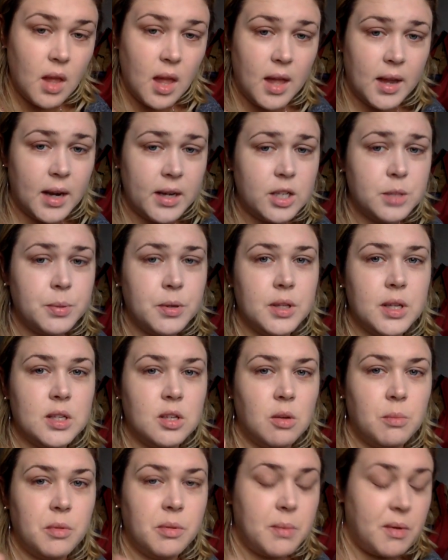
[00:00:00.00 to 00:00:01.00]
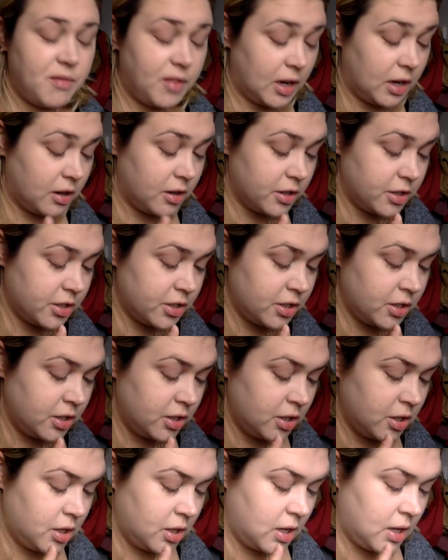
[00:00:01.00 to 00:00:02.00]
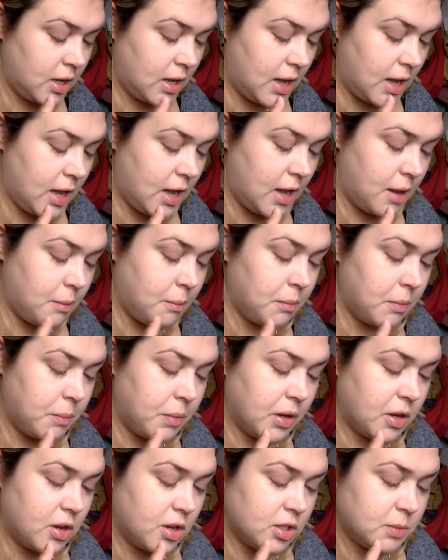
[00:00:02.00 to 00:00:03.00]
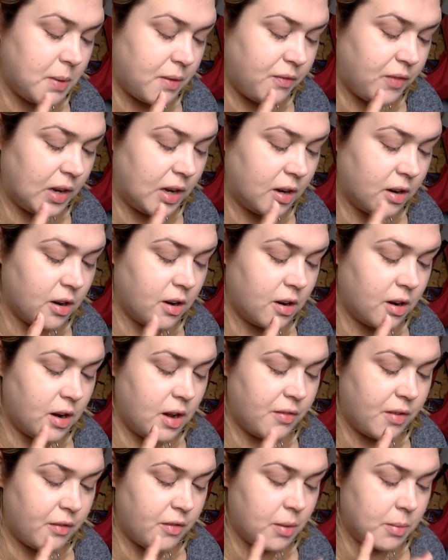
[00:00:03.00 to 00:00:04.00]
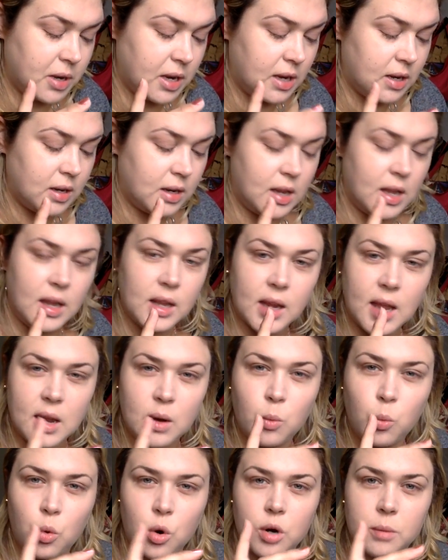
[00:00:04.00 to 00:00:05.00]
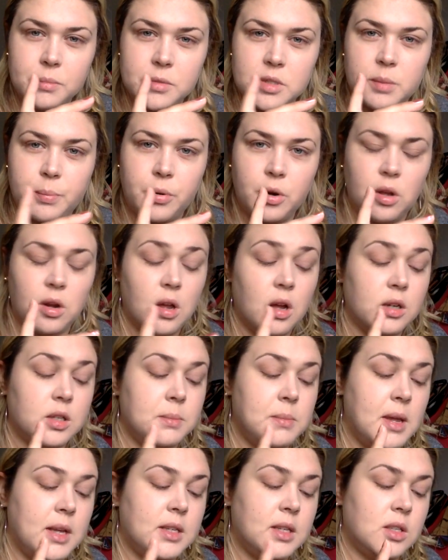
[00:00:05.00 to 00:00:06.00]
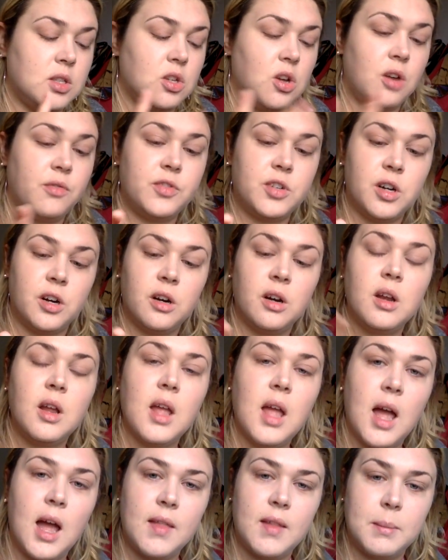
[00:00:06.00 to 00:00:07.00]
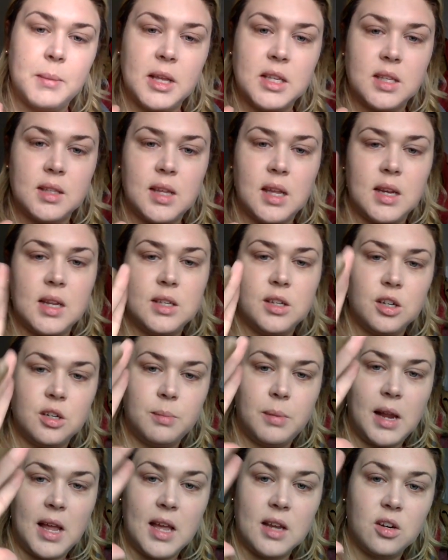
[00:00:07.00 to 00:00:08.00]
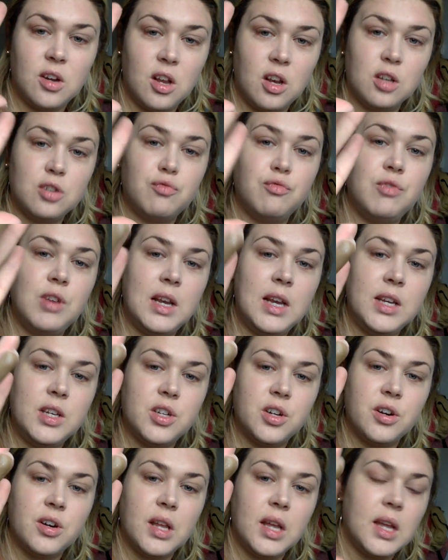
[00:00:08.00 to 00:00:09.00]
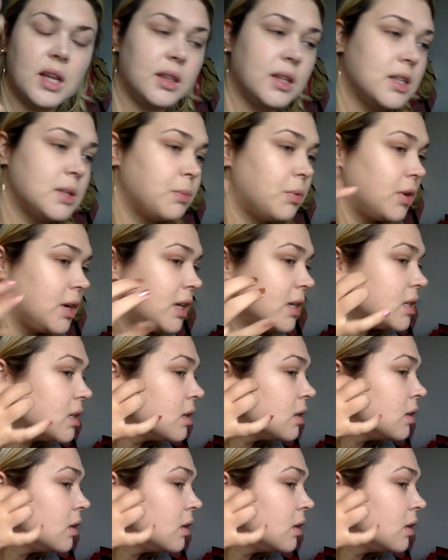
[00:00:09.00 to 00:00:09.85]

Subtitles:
And I just put this on with my fingers because my finger, if I rub it in, it kind of warms the product and makes it softer, and that makes it then easier to blend. Now it looks really dirty at this point.